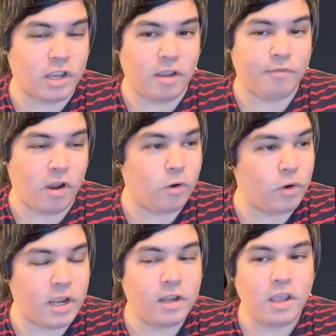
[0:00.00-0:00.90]
a fire
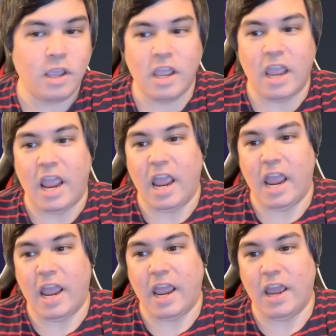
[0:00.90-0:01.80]
grenade.
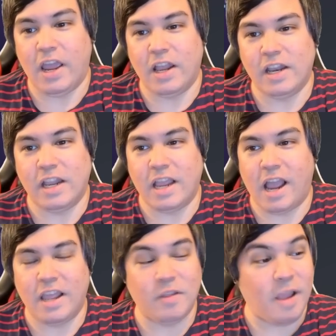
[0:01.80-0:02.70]
And
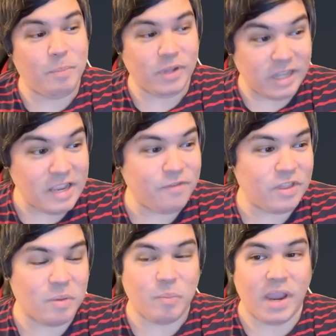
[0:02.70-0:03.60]
I believe in
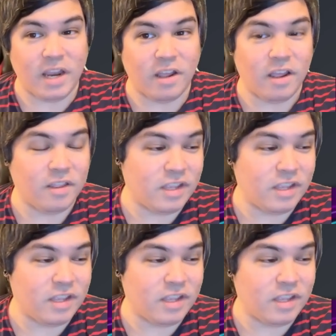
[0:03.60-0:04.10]
the beta,